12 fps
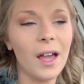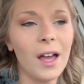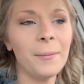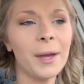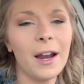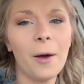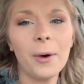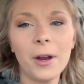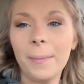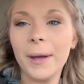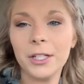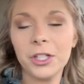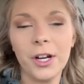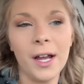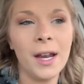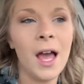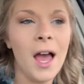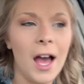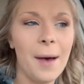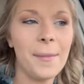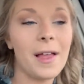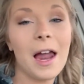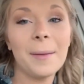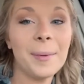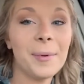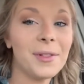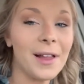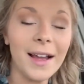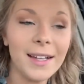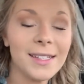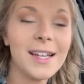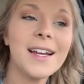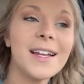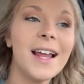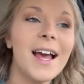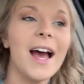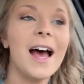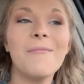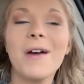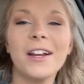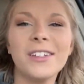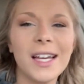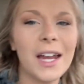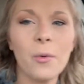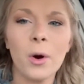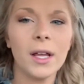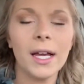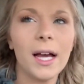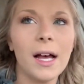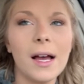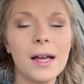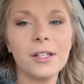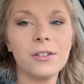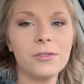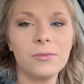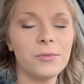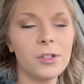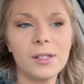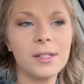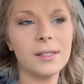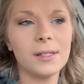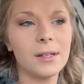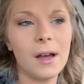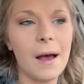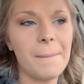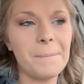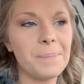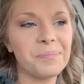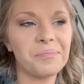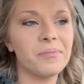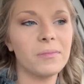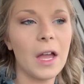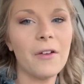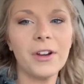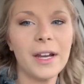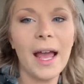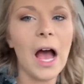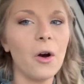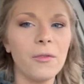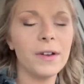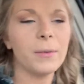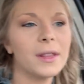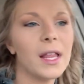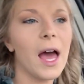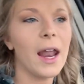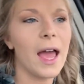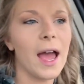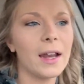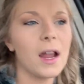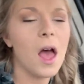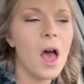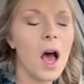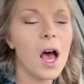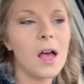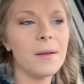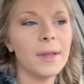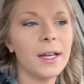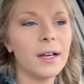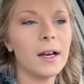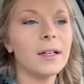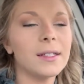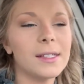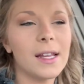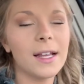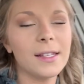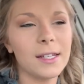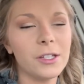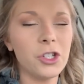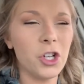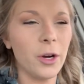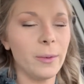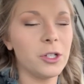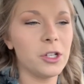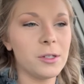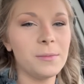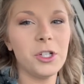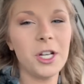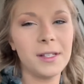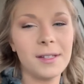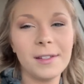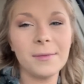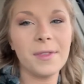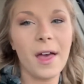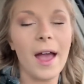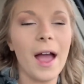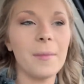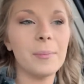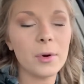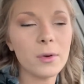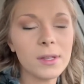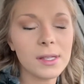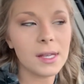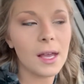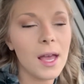Again, I'll put a picture in. A lot of people liked it. And I just kind of wore like a just everyday outfit with that. I had like a snakeskin shirt with just some jeans and some thigh-high boots.